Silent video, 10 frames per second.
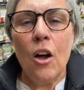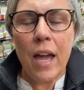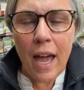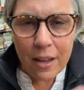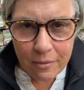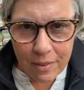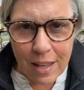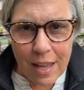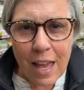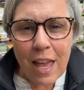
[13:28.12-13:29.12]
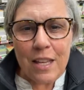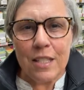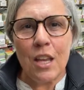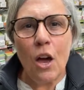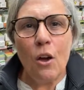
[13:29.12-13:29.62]
Okay.
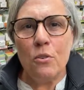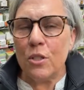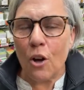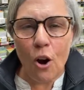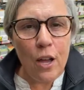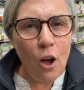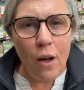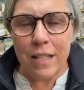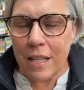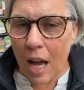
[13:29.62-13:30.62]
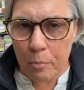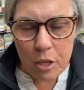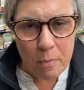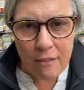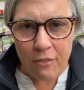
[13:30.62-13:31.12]
So sorry, y'all. I did
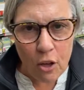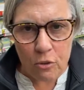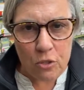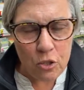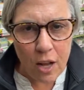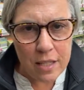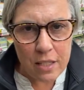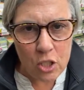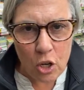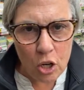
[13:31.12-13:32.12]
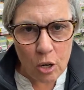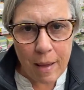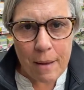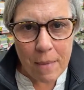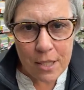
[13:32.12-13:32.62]
not put my phone on Do Not
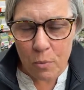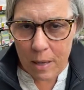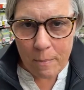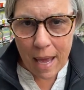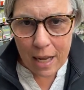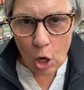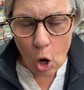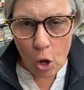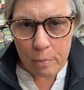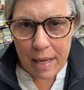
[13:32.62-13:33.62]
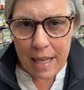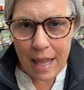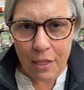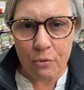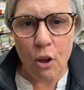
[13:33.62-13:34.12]
Disturb, and my sweet man called me,
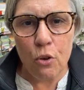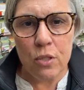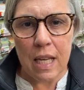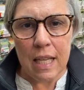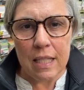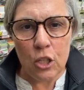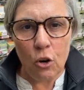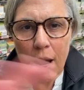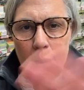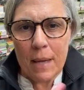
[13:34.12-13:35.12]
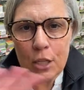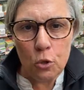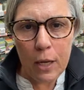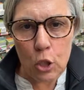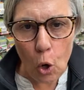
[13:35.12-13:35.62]
and that throws Instagram
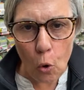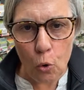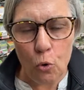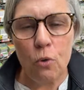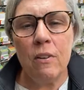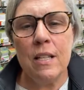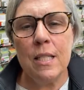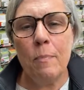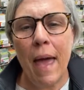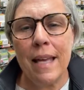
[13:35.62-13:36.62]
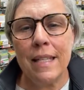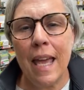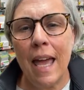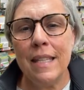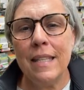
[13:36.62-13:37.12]
into a total
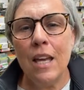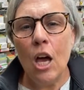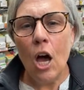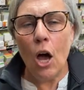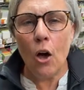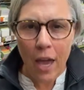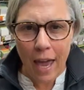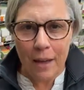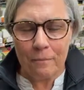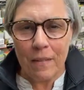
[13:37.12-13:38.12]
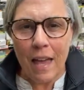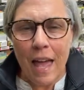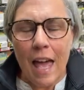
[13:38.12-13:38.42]
spaz case. Okay.